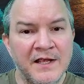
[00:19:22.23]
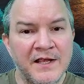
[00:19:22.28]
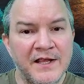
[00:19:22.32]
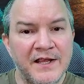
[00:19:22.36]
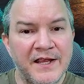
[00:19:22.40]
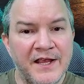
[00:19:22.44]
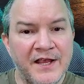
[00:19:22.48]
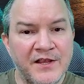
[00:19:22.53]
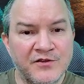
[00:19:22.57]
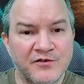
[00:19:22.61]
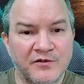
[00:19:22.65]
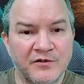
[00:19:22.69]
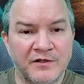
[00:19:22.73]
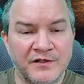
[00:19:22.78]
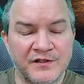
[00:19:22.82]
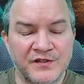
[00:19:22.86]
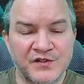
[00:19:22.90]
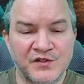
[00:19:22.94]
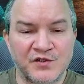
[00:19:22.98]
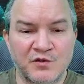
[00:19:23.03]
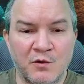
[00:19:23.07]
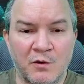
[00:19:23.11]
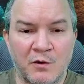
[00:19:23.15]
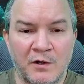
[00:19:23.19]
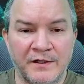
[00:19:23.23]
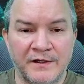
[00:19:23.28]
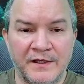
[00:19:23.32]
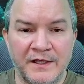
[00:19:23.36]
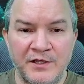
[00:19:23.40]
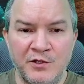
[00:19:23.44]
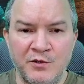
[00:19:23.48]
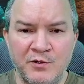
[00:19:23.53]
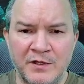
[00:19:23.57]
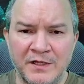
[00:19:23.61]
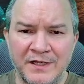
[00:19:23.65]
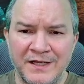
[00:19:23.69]
intricate story that
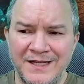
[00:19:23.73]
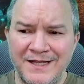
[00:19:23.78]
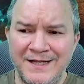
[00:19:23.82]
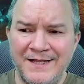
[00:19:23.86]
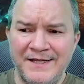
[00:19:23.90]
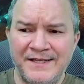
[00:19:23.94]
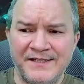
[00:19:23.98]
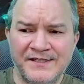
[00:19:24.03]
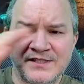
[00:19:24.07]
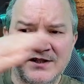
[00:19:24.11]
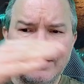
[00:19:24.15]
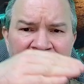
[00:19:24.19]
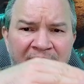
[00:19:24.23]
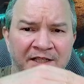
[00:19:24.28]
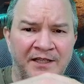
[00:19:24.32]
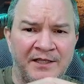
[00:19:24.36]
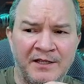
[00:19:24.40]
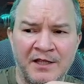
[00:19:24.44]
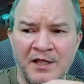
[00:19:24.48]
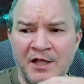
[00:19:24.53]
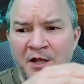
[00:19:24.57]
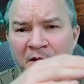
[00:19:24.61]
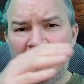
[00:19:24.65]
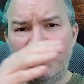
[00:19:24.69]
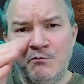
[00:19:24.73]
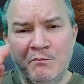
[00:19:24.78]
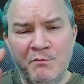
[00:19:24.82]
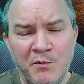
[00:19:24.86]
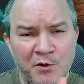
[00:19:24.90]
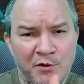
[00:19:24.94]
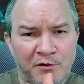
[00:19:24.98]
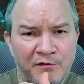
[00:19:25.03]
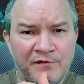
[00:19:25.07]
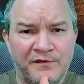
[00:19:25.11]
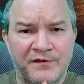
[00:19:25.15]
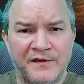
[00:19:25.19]
you can easily
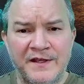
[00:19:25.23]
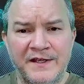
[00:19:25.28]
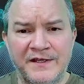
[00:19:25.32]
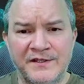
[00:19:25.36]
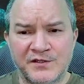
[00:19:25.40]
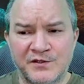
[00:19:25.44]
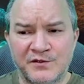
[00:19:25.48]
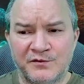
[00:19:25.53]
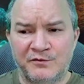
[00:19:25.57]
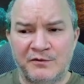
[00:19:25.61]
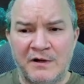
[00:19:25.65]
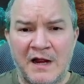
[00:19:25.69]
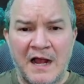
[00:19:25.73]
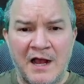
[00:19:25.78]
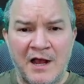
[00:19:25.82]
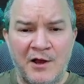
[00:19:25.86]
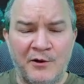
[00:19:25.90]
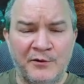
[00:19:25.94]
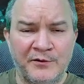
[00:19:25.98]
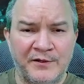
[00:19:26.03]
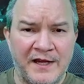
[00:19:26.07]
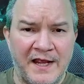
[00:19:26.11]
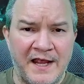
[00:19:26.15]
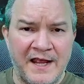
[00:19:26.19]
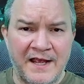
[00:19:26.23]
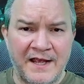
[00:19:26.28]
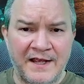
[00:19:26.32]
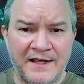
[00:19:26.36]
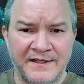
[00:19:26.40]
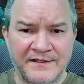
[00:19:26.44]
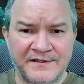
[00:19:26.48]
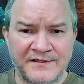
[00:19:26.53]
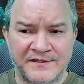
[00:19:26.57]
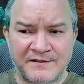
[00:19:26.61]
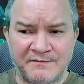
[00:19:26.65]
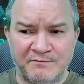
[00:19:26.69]
move things around
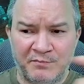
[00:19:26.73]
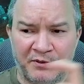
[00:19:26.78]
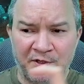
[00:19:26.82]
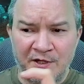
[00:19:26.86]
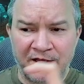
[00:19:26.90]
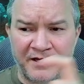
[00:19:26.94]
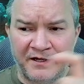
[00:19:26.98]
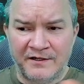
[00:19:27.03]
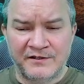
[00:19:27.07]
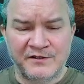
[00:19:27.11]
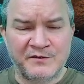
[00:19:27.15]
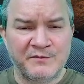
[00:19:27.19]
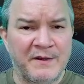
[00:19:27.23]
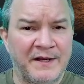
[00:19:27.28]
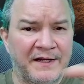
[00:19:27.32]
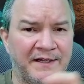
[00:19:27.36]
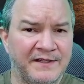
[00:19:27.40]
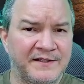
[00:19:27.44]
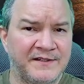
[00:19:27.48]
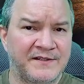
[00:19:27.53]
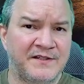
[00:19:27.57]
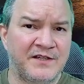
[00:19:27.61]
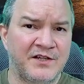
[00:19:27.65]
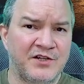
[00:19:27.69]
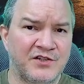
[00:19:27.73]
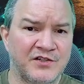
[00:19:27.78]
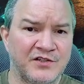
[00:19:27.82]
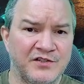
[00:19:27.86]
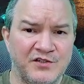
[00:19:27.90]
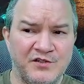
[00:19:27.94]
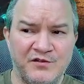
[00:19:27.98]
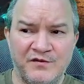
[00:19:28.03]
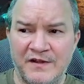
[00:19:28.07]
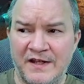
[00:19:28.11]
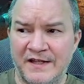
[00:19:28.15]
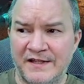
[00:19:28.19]
as players make
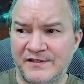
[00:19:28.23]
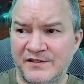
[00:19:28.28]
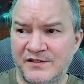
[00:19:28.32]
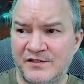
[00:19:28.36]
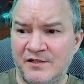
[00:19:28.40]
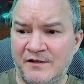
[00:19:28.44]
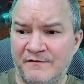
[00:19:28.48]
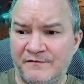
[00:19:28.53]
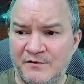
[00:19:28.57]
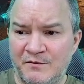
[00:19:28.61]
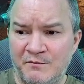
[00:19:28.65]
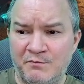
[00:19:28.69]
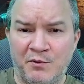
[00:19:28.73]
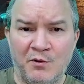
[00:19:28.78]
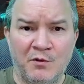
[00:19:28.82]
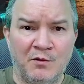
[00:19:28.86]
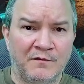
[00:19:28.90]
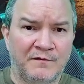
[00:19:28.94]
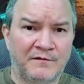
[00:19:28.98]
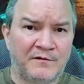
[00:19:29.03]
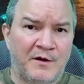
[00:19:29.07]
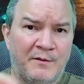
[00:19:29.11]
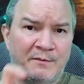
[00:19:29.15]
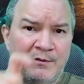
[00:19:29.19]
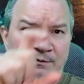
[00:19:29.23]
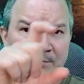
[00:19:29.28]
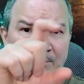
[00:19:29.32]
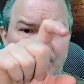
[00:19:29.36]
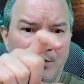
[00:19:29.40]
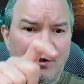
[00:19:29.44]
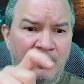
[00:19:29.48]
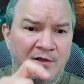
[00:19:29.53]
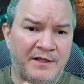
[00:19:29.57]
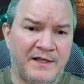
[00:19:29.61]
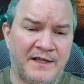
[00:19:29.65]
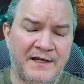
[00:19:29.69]
decisions. You got stuff to pull from and
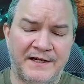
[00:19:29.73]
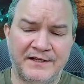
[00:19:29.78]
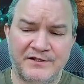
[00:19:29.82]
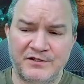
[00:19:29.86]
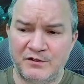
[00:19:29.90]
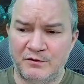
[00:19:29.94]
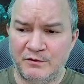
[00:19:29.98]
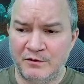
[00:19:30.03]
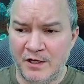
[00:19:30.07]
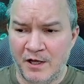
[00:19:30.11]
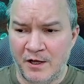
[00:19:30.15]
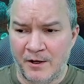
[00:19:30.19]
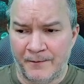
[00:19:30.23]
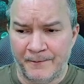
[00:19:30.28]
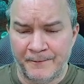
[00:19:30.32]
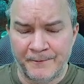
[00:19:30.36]
plug in as you go.